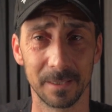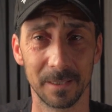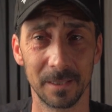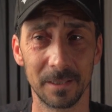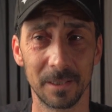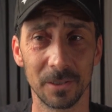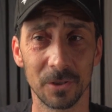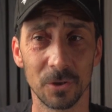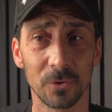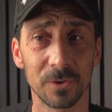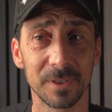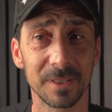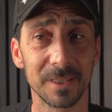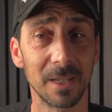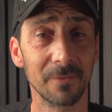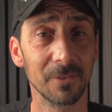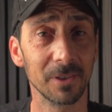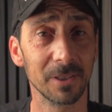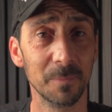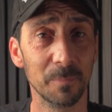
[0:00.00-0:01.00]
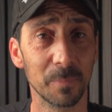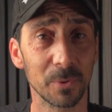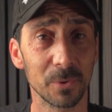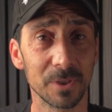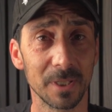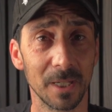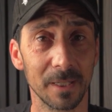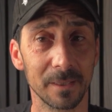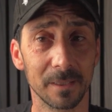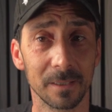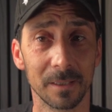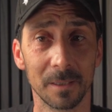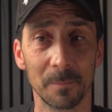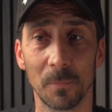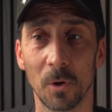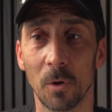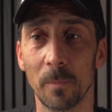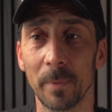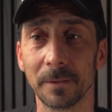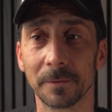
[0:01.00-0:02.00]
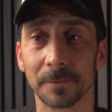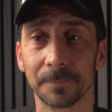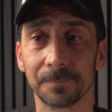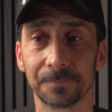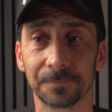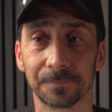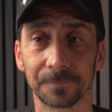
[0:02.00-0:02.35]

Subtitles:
This is on 70% at the moment.